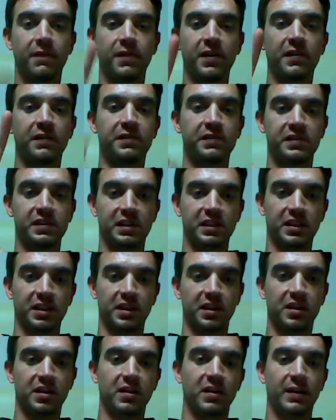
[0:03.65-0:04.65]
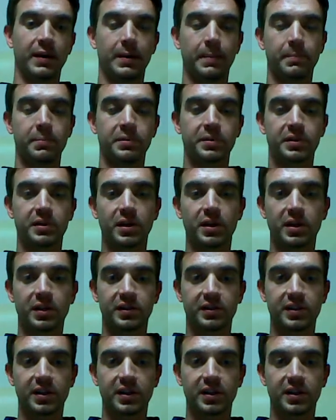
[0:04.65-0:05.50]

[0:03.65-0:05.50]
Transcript: 50 here in Busan,